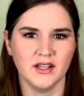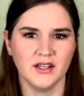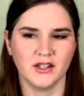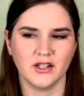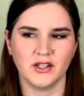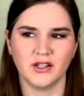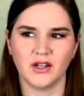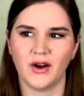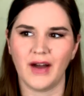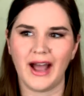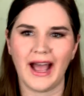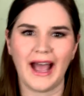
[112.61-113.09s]

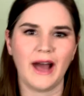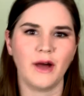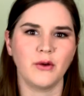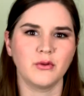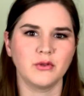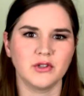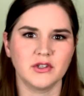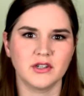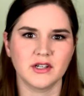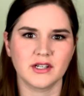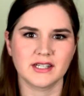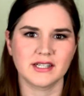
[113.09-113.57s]
how
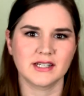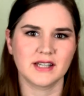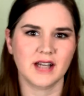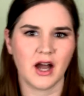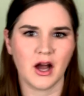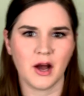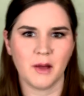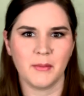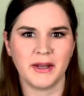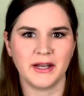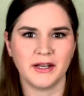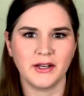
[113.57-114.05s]
looks
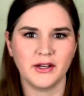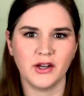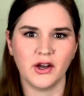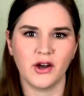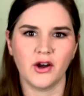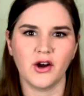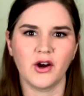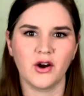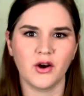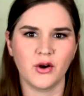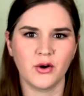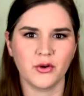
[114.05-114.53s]
come and
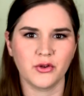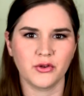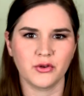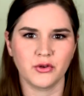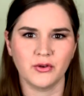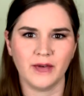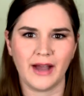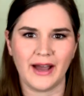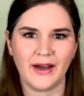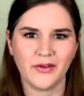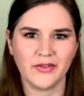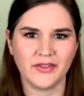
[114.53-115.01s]
go
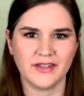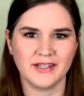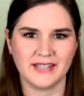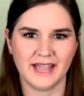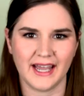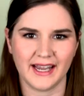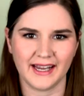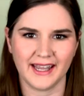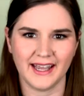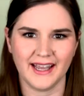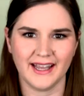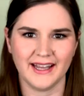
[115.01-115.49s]
throughout the
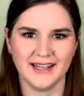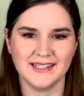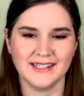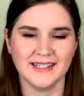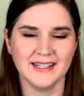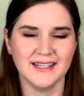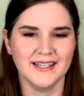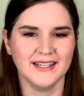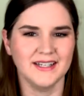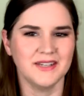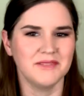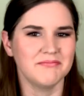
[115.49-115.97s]
decades,
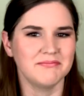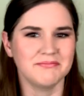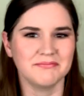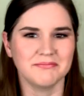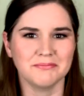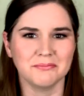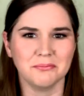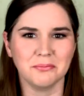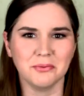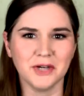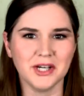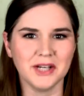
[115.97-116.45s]

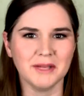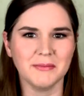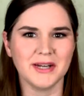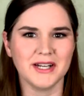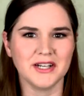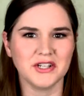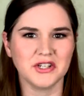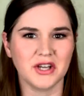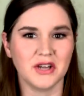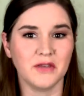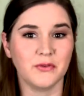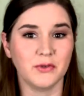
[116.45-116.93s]
pretty
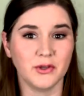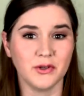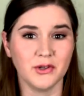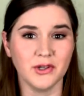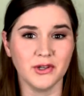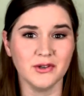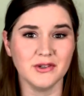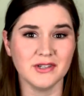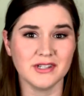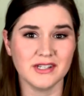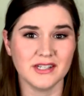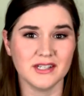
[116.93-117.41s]
much if you
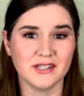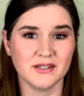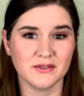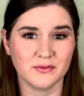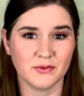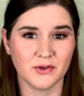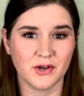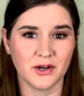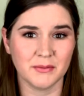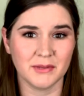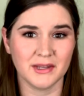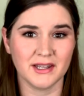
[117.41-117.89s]
use this
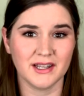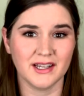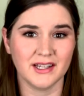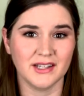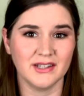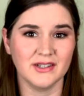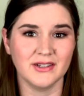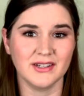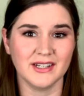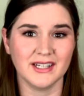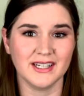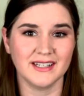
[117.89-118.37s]
formula,
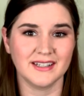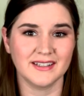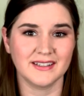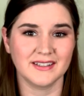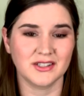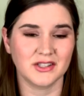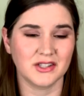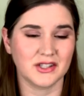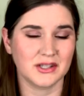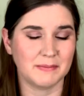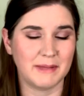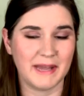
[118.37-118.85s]
you
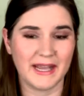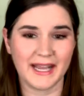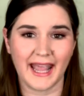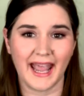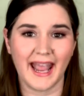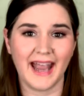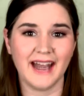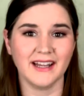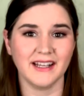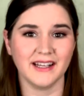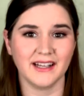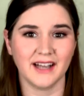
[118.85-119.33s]
can just pick
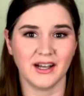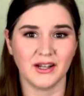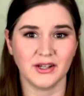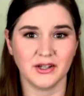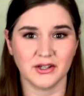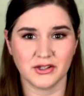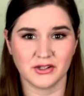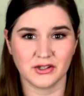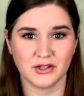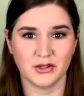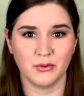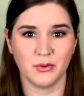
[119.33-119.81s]
any
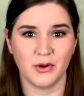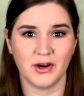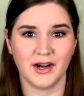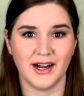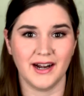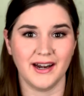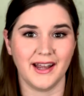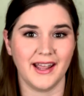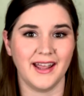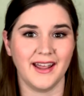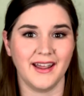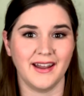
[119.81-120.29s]
colors you
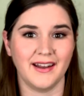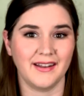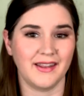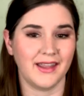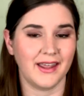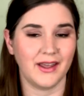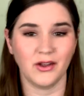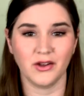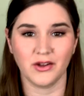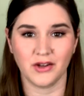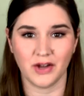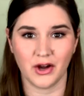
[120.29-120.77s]
want and
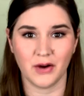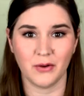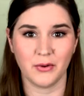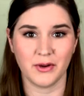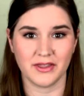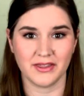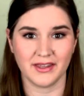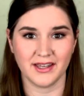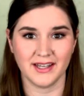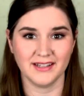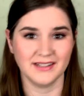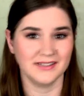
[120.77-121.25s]
they'll go
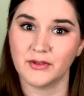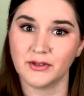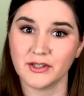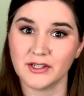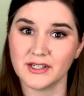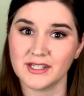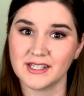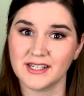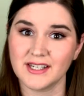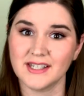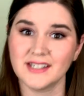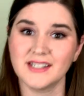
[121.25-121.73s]
with it. If it
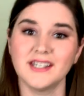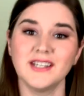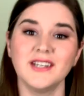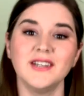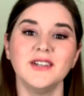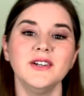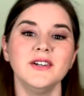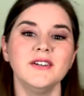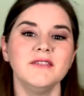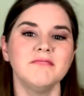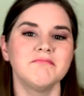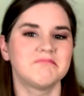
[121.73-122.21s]
looks good to
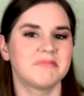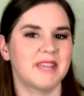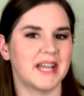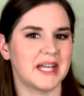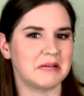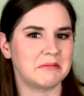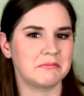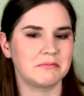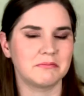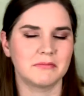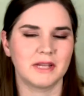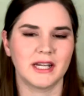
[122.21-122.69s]
you,
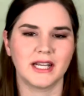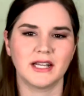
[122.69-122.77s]
then